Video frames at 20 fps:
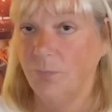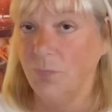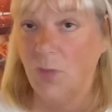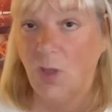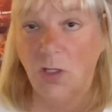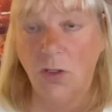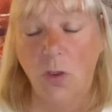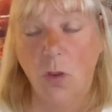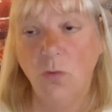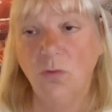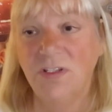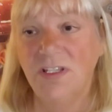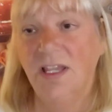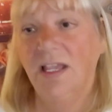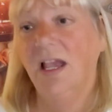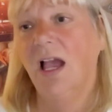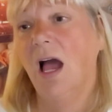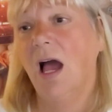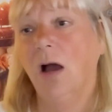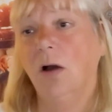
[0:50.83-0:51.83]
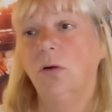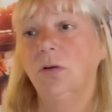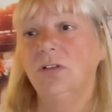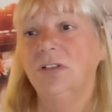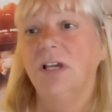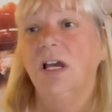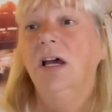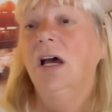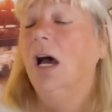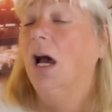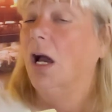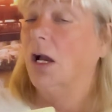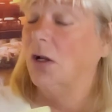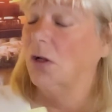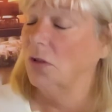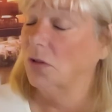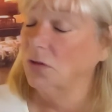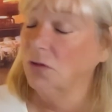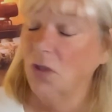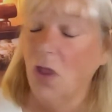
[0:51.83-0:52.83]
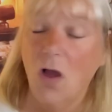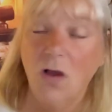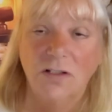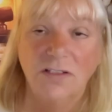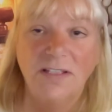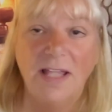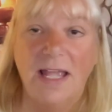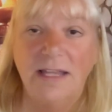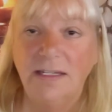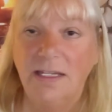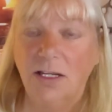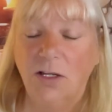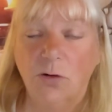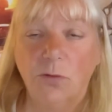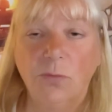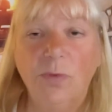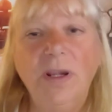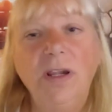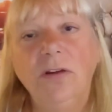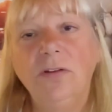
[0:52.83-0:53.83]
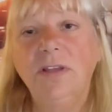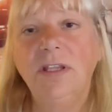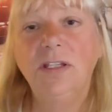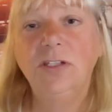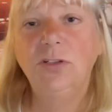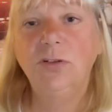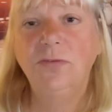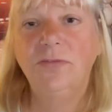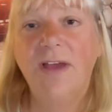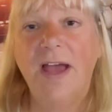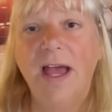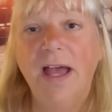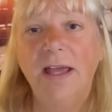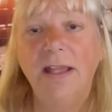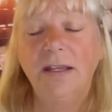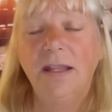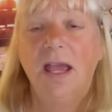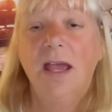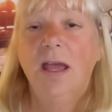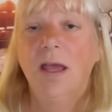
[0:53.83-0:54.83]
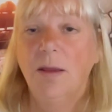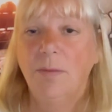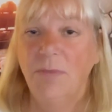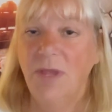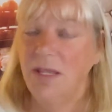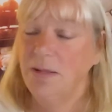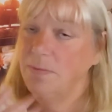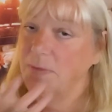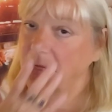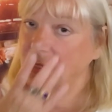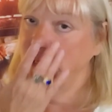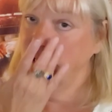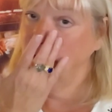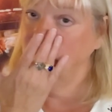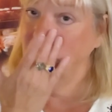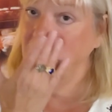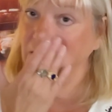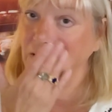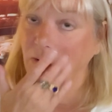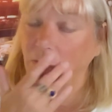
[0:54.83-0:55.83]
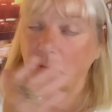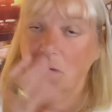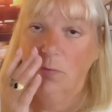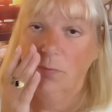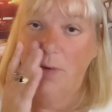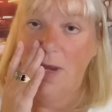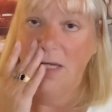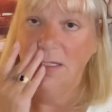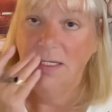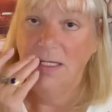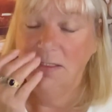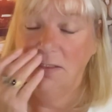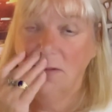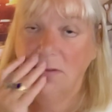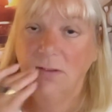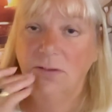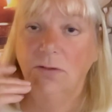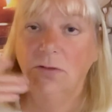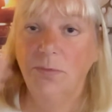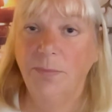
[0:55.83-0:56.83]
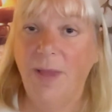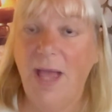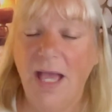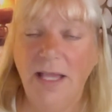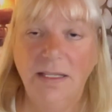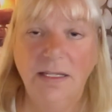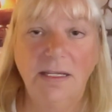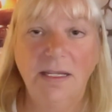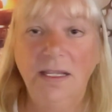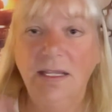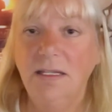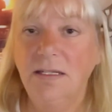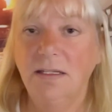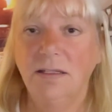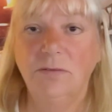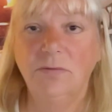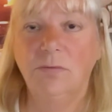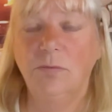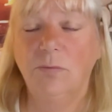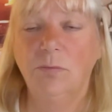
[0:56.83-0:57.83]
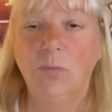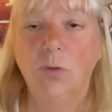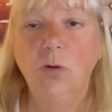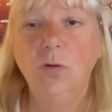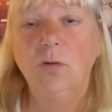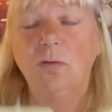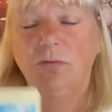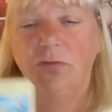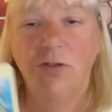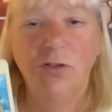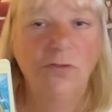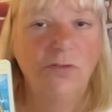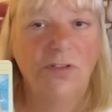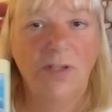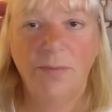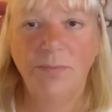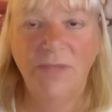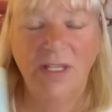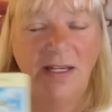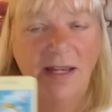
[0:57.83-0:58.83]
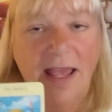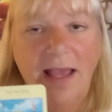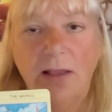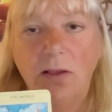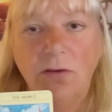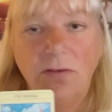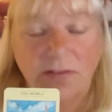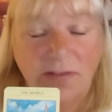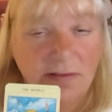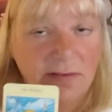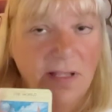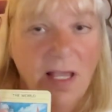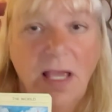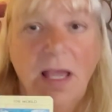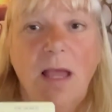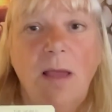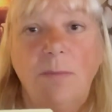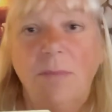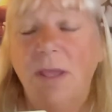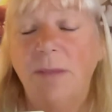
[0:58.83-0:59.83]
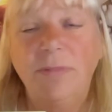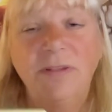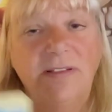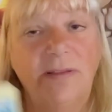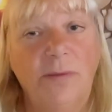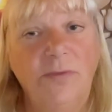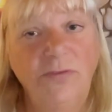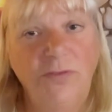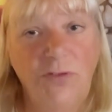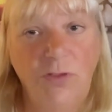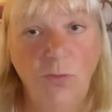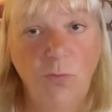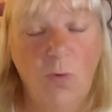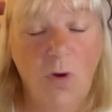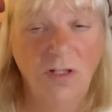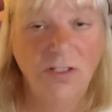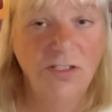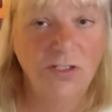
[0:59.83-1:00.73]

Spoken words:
closing out a long-standing career that you've had. Maybe you're ready to pack it in and move, do something else. Maybe some of you want